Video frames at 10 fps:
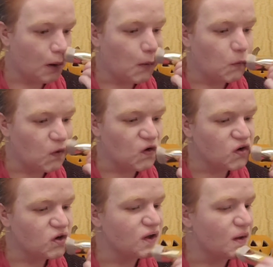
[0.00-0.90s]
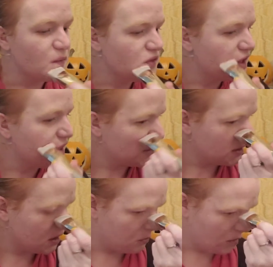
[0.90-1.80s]
They're good they like to
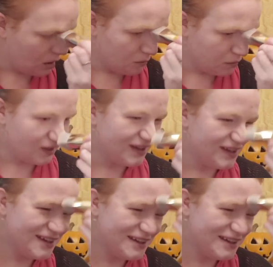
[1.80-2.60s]
keep me company.